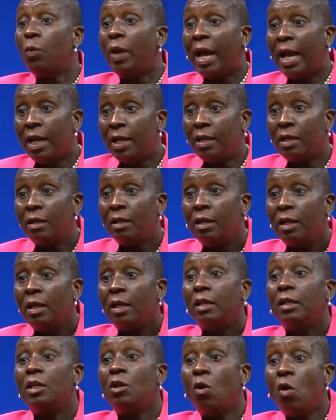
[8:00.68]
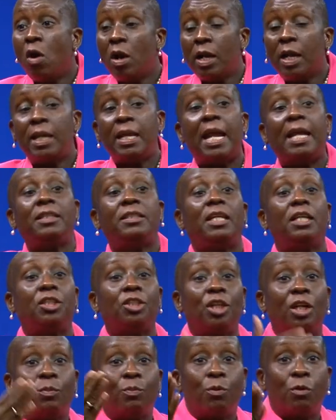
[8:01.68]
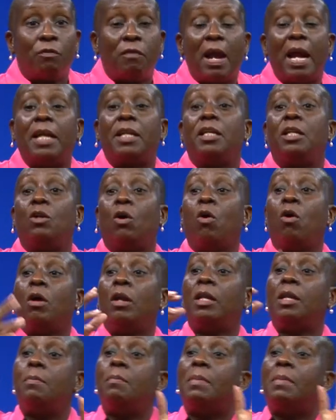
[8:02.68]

when the organization provided all the